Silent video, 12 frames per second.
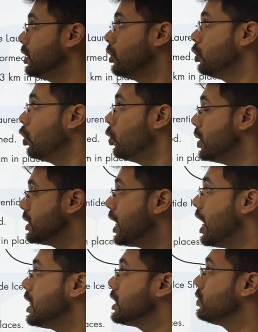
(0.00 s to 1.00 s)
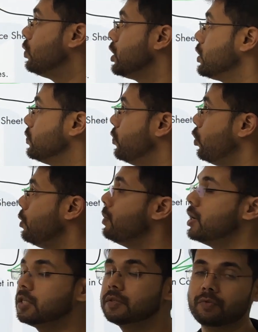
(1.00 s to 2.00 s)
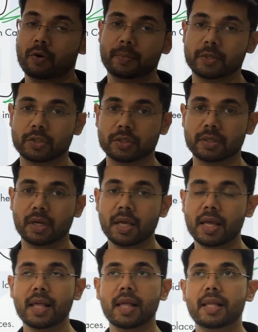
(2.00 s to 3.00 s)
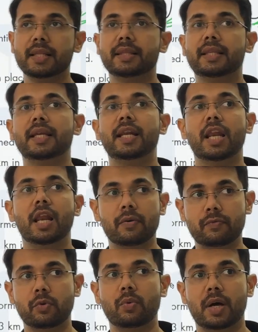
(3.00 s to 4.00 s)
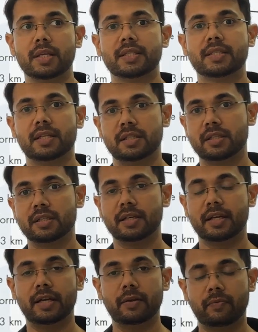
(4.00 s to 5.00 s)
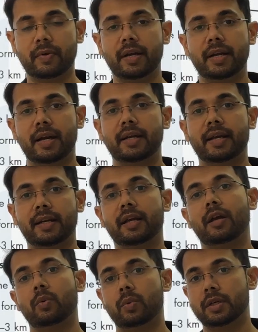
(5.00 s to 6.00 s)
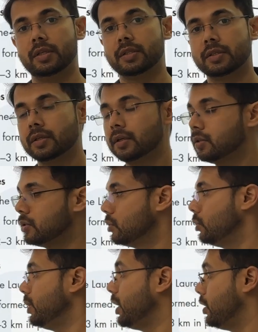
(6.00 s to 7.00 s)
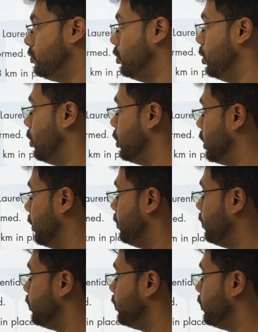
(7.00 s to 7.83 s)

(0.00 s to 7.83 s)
They can always ask what is forebulge formation. They love to ask such different and technical words. So be careful about them.